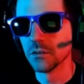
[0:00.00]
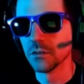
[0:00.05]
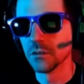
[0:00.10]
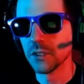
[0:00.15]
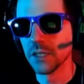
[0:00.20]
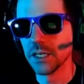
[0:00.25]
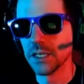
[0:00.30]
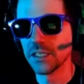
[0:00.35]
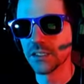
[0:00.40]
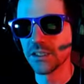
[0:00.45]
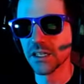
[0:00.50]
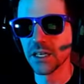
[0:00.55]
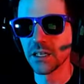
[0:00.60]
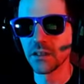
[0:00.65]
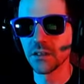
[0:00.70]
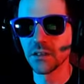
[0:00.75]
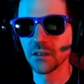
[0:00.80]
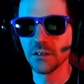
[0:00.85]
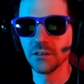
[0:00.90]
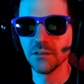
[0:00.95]
And it's like,
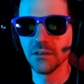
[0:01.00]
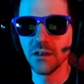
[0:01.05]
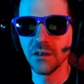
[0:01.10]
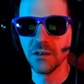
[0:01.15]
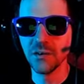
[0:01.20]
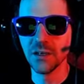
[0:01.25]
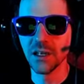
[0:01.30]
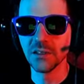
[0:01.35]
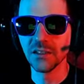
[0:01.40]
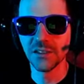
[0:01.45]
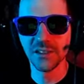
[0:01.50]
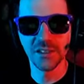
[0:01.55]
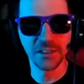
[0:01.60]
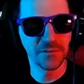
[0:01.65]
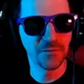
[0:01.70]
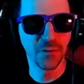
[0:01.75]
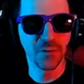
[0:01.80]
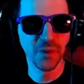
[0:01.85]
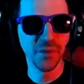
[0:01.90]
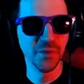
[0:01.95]
no, it's, it's
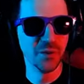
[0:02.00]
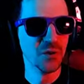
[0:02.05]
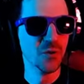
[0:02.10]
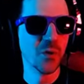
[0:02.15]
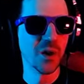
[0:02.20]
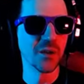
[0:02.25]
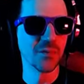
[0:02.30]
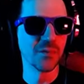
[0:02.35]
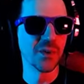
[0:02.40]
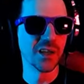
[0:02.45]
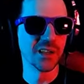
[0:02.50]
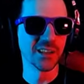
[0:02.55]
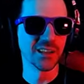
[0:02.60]
for people who want money.